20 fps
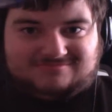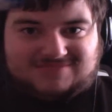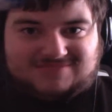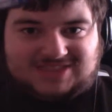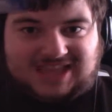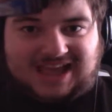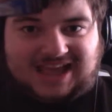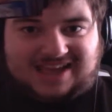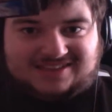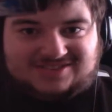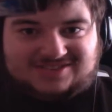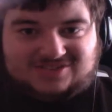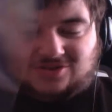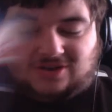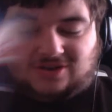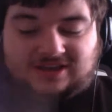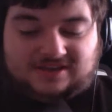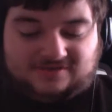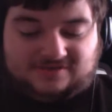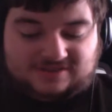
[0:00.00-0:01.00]
that is
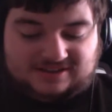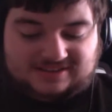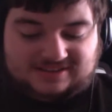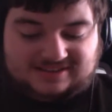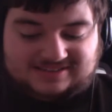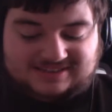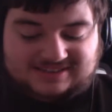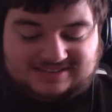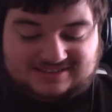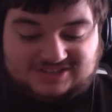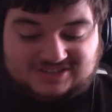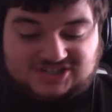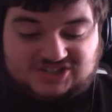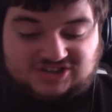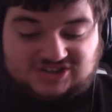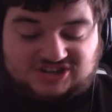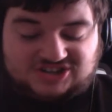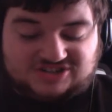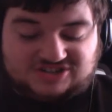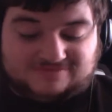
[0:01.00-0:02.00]
not even... It says
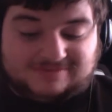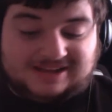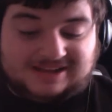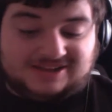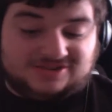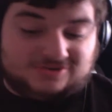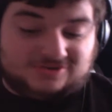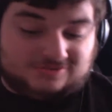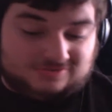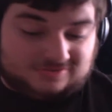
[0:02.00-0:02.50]
instruction manual.